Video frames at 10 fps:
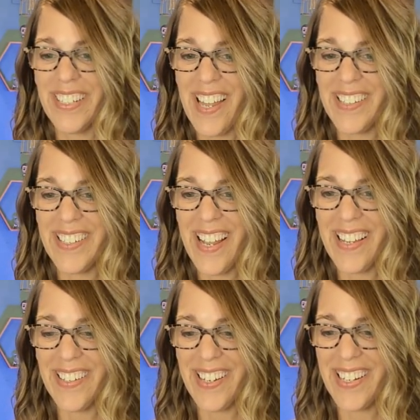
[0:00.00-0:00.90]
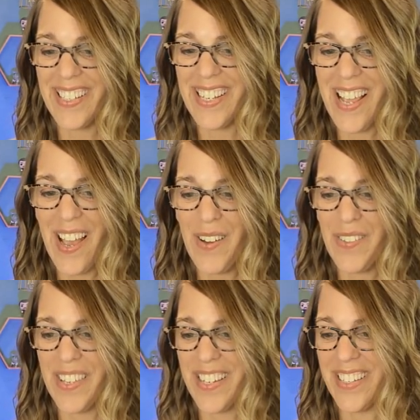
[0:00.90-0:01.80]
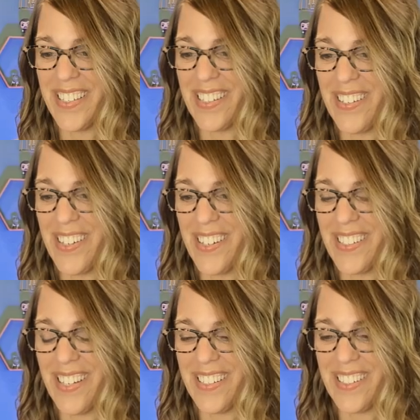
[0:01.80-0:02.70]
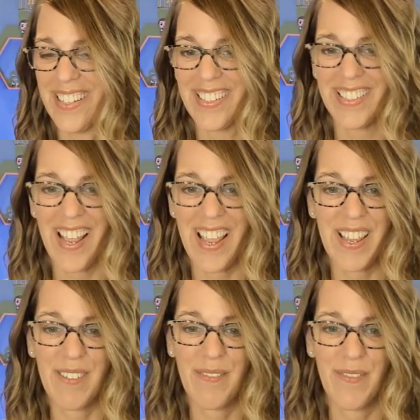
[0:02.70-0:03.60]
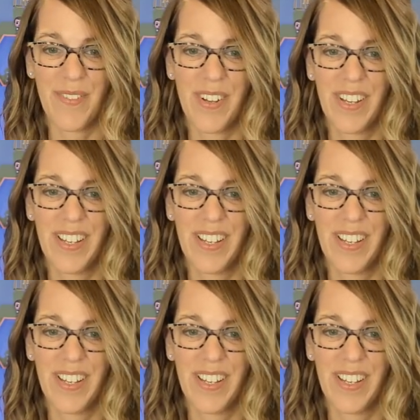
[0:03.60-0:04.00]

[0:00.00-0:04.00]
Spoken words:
Let's take a look and see how this looks. Let's click save.